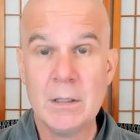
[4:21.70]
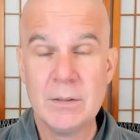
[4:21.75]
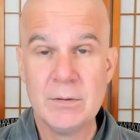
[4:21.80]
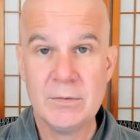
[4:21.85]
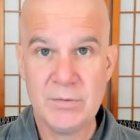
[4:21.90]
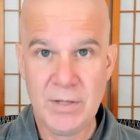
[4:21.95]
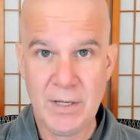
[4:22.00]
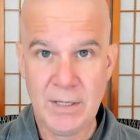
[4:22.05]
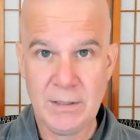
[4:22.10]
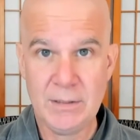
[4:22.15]

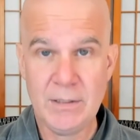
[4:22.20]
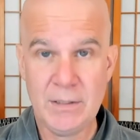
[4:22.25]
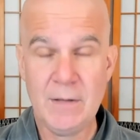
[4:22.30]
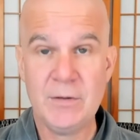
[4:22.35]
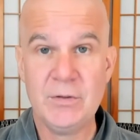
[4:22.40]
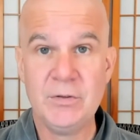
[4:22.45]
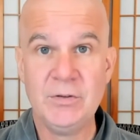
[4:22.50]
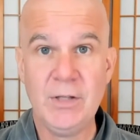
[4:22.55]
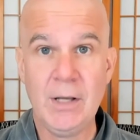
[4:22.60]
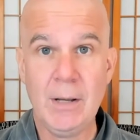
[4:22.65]
Take another
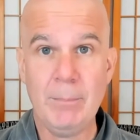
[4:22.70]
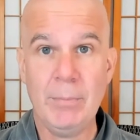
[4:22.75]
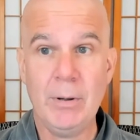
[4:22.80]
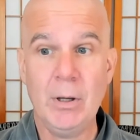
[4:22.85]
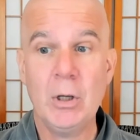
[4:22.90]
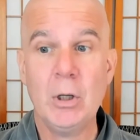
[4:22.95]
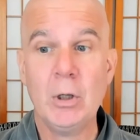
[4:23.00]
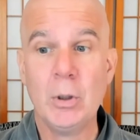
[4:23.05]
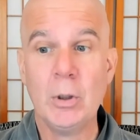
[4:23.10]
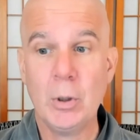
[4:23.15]
step.
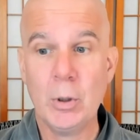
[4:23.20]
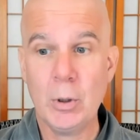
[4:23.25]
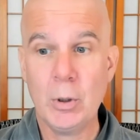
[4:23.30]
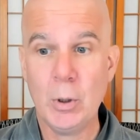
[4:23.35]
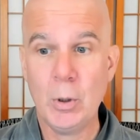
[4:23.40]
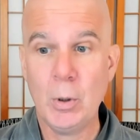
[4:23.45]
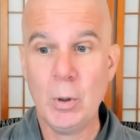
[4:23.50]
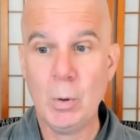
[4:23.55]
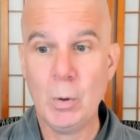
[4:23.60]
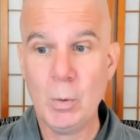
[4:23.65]

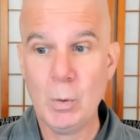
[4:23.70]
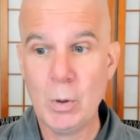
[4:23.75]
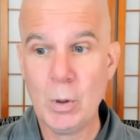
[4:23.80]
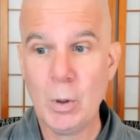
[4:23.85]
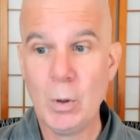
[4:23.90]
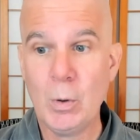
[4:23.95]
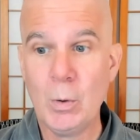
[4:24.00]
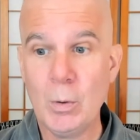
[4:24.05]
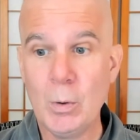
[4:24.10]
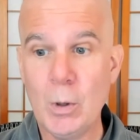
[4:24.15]
Go,
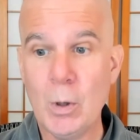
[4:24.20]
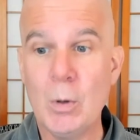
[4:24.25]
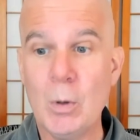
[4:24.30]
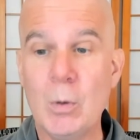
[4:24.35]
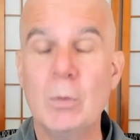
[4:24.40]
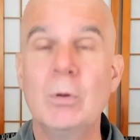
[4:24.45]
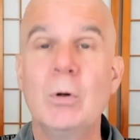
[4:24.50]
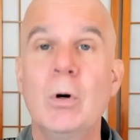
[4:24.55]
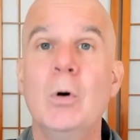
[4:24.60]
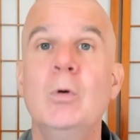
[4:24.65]
go, go,
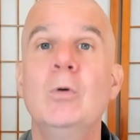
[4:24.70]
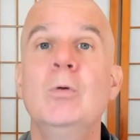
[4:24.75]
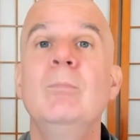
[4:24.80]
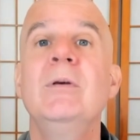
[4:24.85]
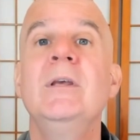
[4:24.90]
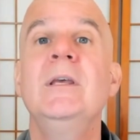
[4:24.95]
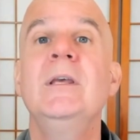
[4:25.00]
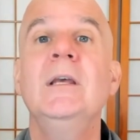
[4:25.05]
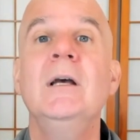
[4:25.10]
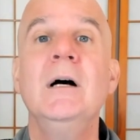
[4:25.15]
go
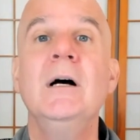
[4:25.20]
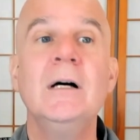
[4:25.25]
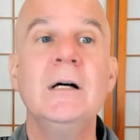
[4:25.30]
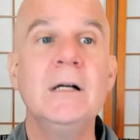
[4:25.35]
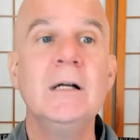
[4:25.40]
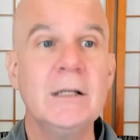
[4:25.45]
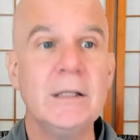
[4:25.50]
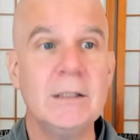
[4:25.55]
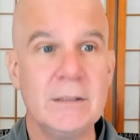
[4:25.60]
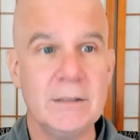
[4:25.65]

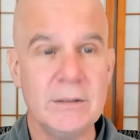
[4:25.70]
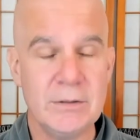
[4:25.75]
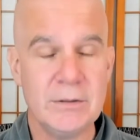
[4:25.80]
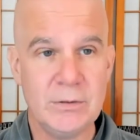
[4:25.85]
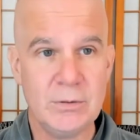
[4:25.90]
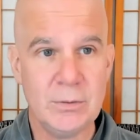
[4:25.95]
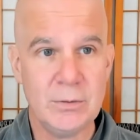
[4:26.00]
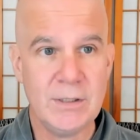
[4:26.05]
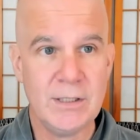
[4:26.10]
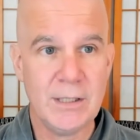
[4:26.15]
beyond
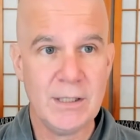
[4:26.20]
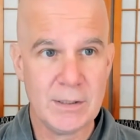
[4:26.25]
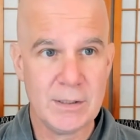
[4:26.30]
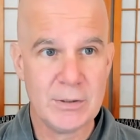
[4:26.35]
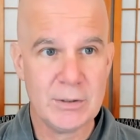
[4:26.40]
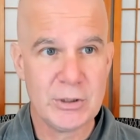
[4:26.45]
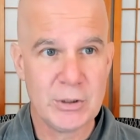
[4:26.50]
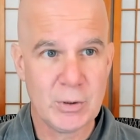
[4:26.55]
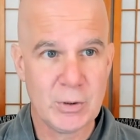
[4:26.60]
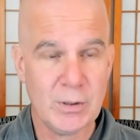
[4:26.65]
to the other
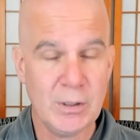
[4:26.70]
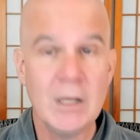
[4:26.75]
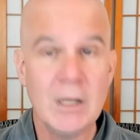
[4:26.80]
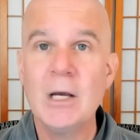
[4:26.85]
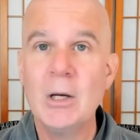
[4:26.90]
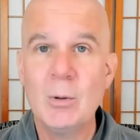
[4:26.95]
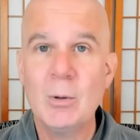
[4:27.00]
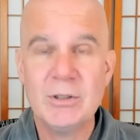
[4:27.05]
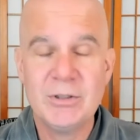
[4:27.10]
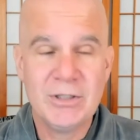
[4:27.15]
shore.
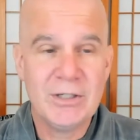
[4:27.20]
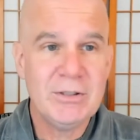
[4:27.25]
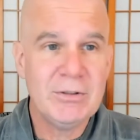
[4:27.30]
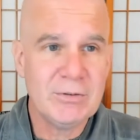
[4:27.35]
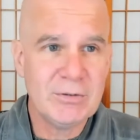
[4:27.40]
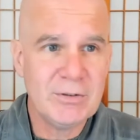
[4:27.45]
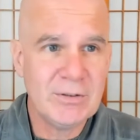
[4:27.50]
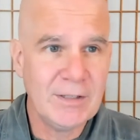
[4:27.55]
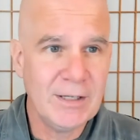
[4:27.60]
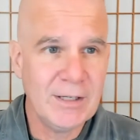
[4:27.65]
What's
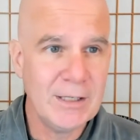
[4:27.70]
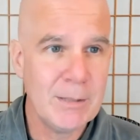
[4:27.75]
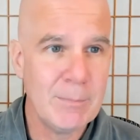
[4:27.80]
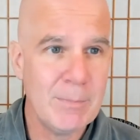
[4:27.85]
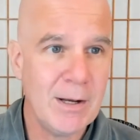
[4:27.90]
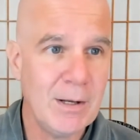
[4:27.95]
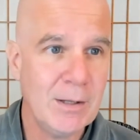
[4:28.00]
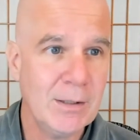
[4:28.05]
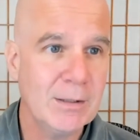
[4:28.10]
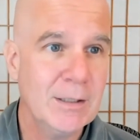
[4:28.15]
interesting
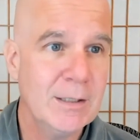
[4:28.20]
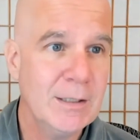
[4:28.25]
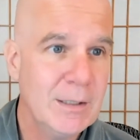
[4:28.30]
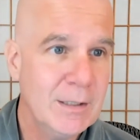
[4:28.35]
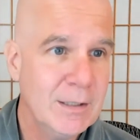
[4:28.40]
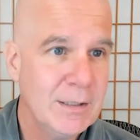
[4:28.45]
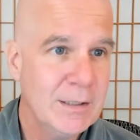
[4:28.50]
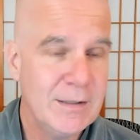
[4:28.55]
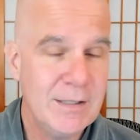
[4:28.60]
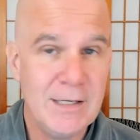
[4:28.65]
about
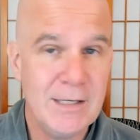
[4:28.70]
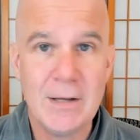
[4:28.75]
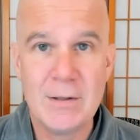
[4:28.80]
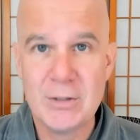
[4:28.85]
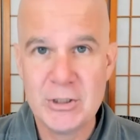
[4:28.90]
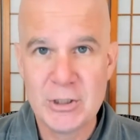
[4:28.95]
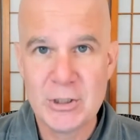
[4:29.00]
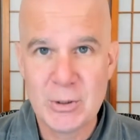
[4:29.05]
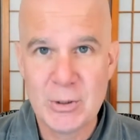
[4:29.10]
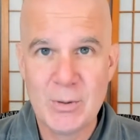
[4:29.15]
the other
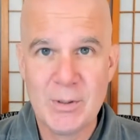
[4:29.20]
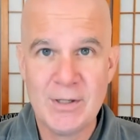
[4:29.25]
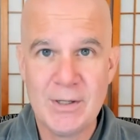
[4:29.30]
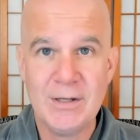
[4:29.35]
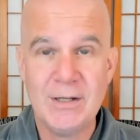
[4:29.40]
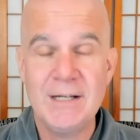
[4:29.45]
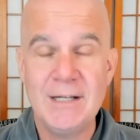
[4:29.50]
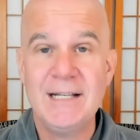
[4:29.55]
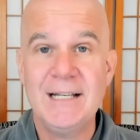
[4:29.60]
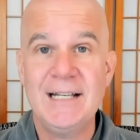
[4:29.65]

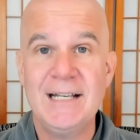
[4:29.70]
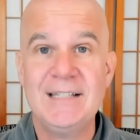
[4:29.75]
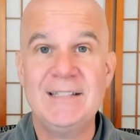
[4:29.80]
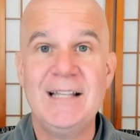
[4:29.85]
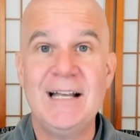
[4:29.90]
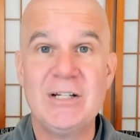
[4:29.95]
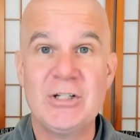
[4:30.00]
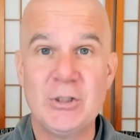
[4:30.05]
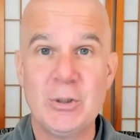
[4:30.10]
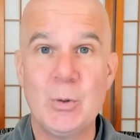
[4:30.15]
shore is
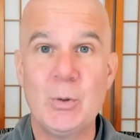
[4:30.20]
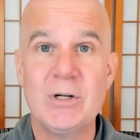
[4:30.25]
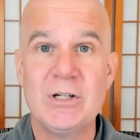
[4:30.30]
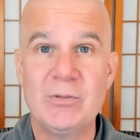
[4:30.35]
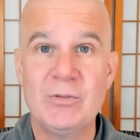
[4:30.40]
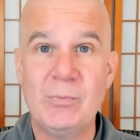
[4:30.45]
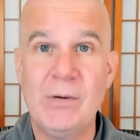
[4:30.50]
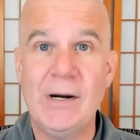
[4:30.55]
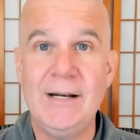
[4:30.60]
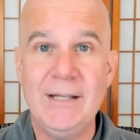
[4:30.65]
that shore
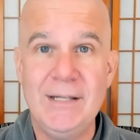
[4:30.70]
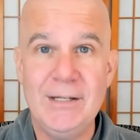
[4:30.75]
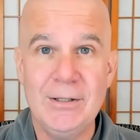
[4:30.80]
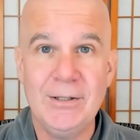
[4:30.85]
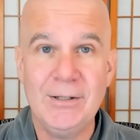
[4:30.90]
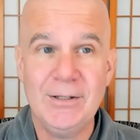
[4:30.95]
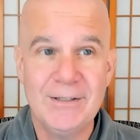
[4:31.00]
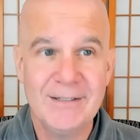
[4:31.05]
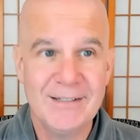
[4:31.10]
is right here.